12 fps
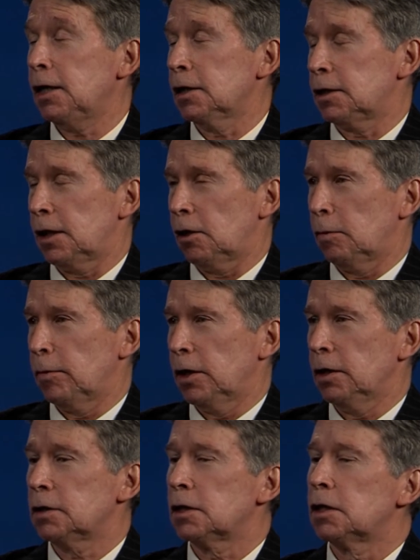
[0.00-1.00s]
the
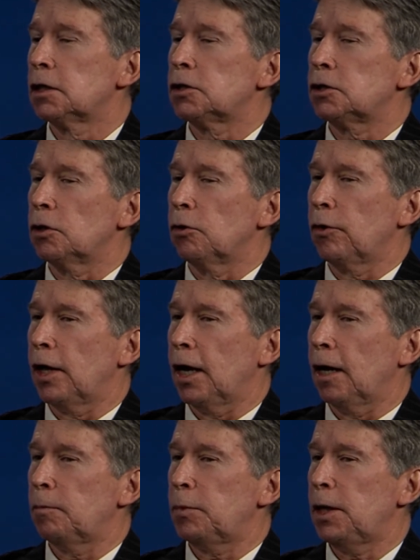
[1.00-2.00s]
settlement so
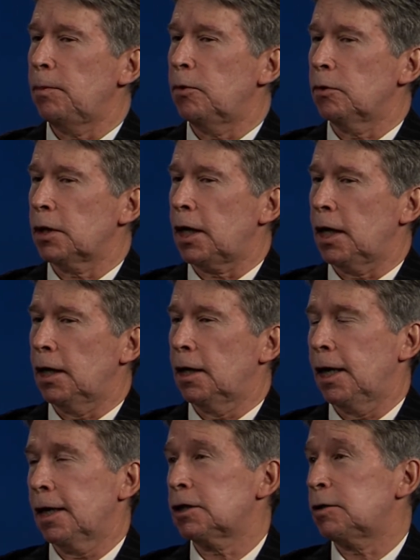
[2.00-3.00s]
that people can
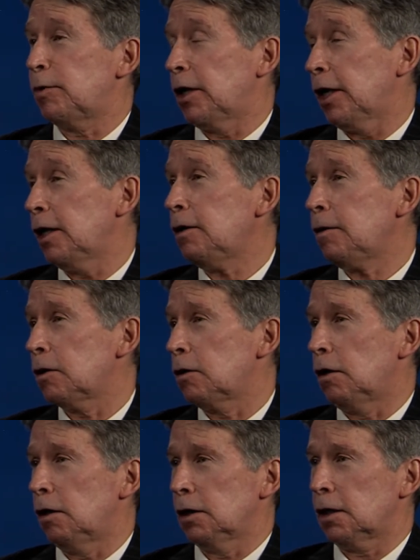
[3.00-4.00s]
explain
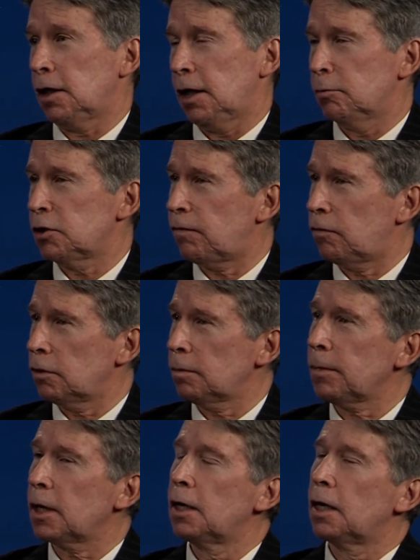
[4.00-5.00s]
on the claims form
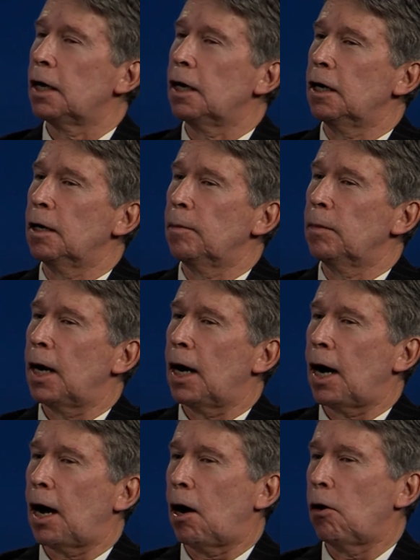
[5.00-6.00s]

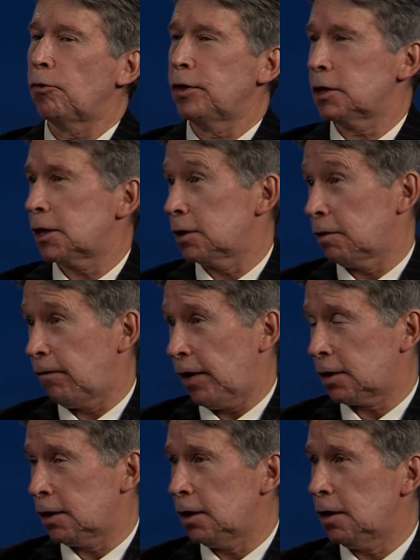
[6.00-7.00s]
how this has
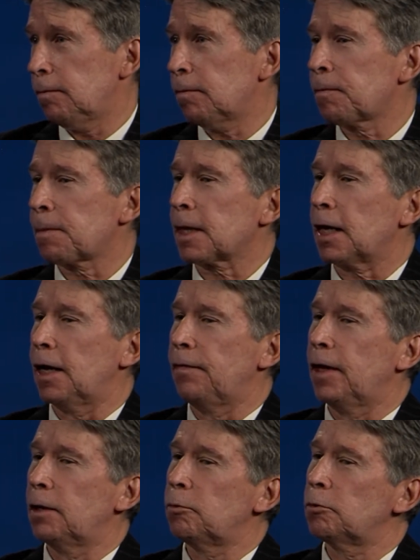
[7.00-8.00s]
affected them, and
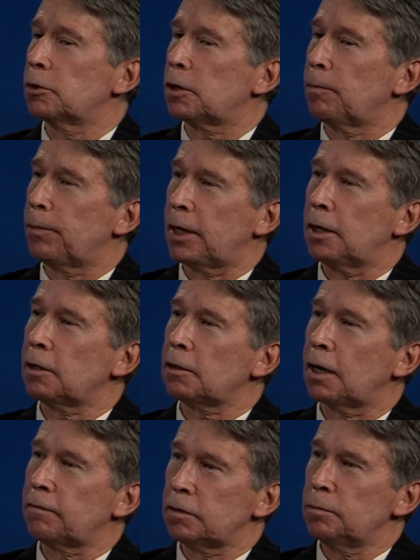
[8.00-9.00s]
then we will compare
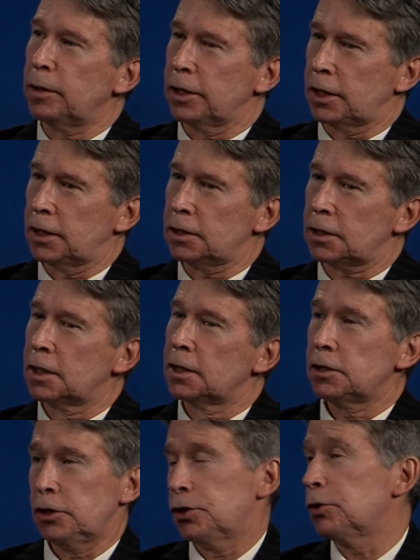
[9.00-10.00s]
everybody's
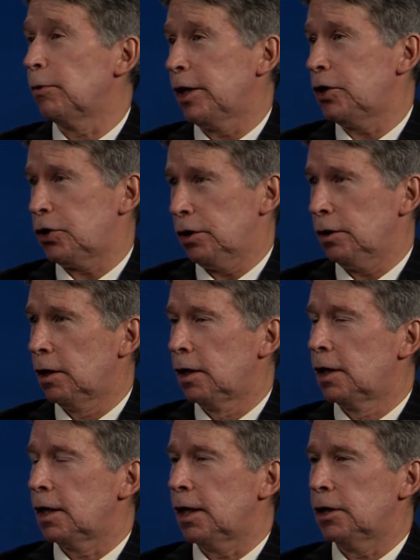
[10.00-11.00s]
situation
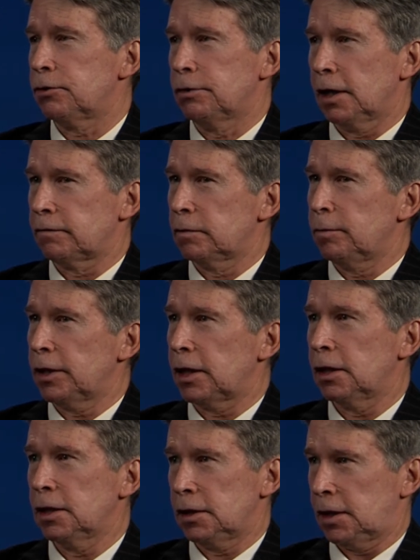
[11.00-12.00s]
and treat everybody
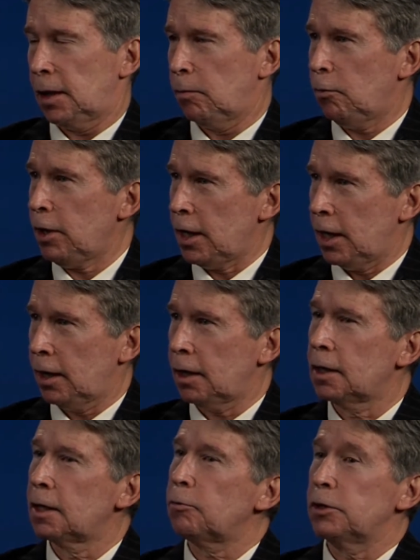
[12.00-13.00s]
in the same way,
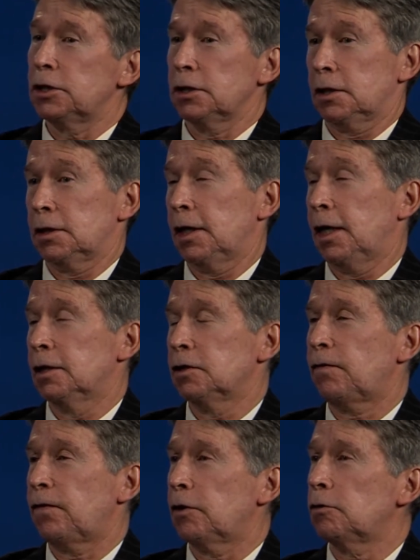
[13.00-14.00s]
which is to say as
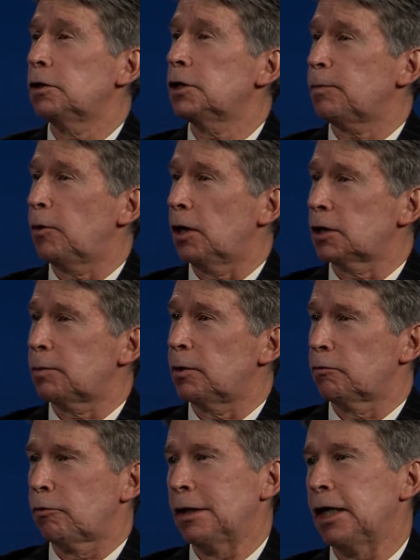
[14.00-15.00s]
fairly as possible
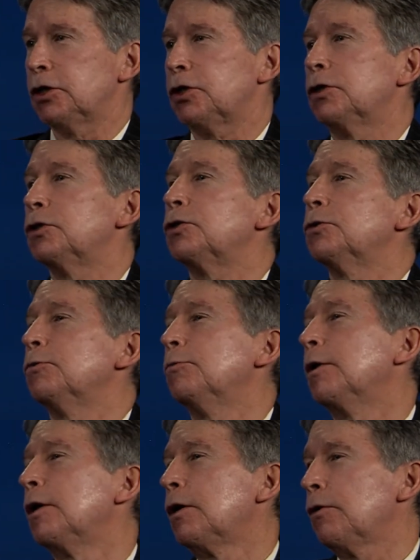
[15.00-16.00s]
in relation to
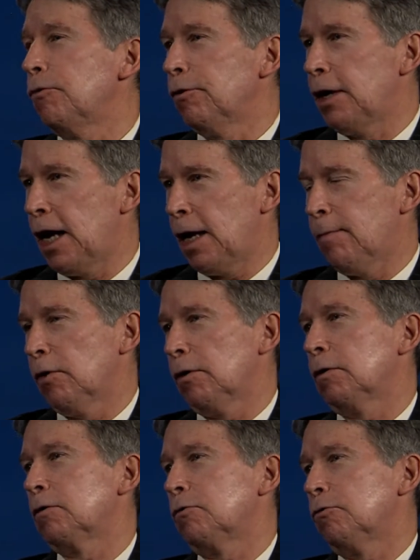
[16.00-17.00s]
their
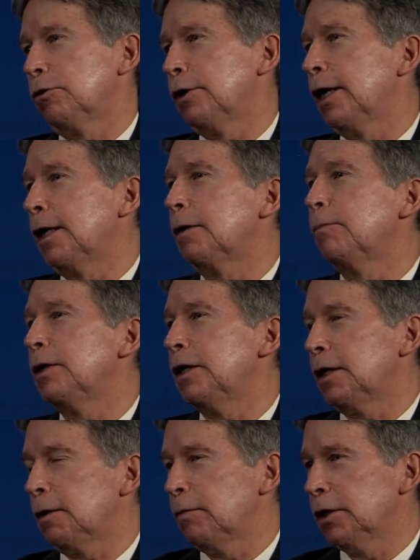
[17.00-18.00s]
neighbor or a
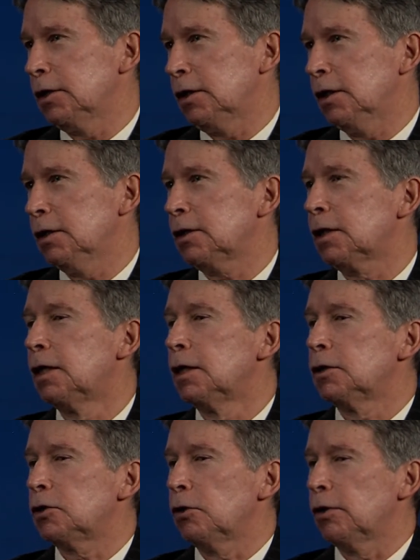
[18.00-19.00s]
competing business,
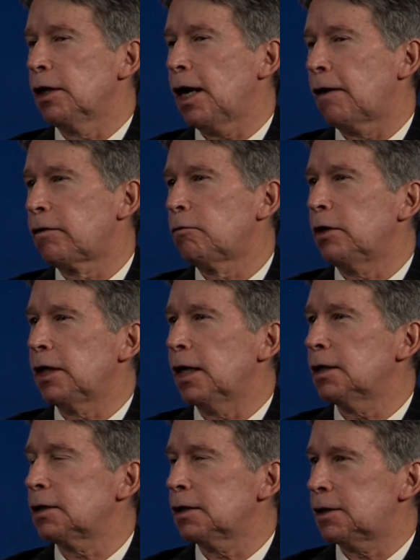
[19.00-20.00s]
so that everyone
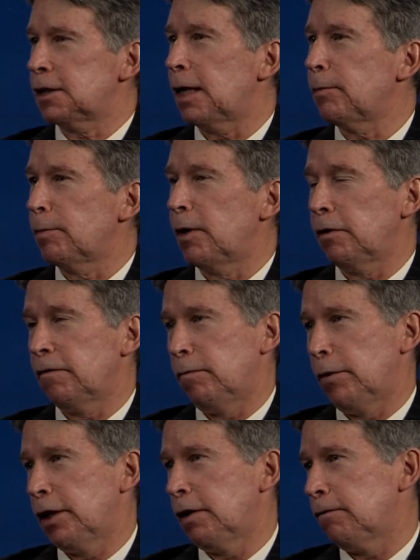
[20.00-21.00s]
gets the same amount of
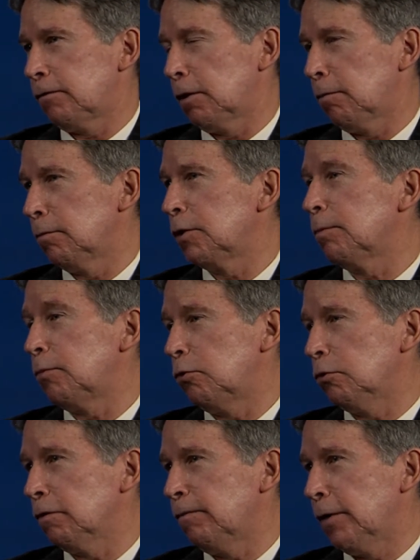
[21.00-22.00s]
money from the
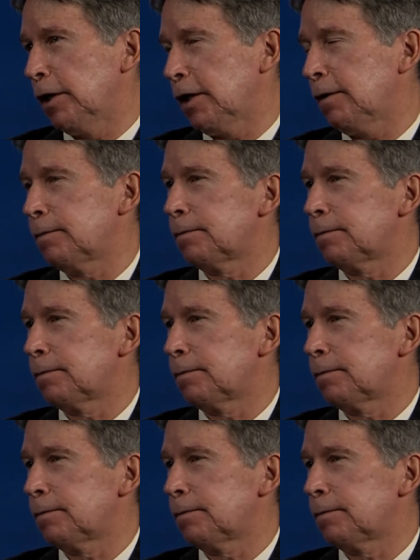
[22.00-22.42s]
pool of money.